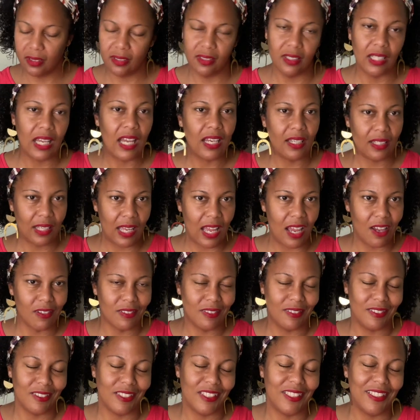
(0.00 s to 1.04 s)
the house
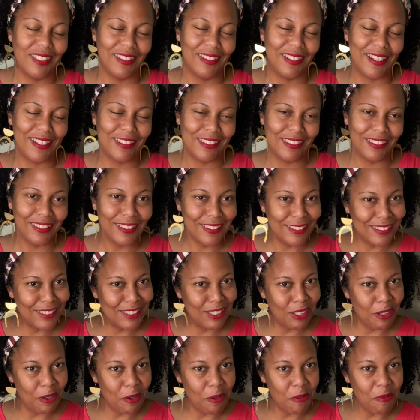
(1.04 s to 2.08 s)
that she allegedly
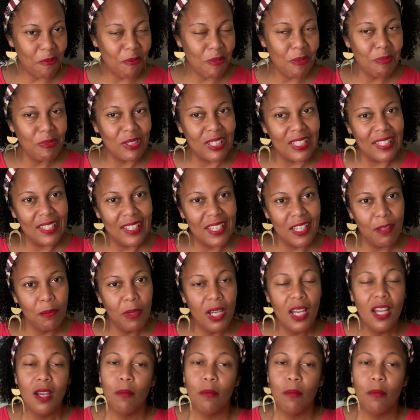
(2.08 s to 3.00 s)
stole from Kim.